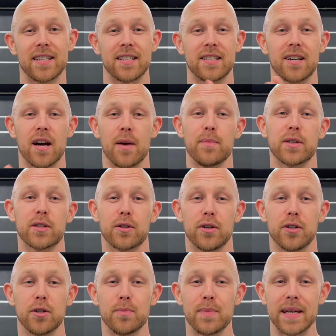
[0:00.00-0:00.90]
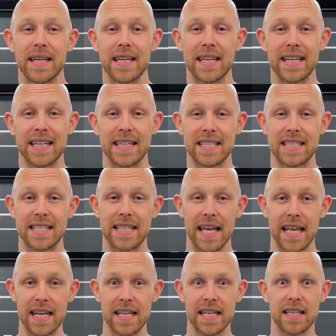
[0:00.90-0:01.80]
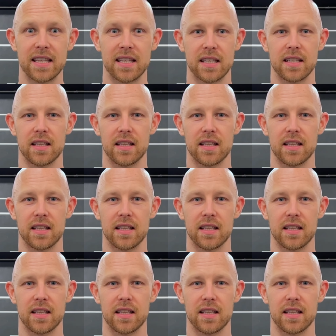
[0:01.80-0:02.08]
the time is going to be extended.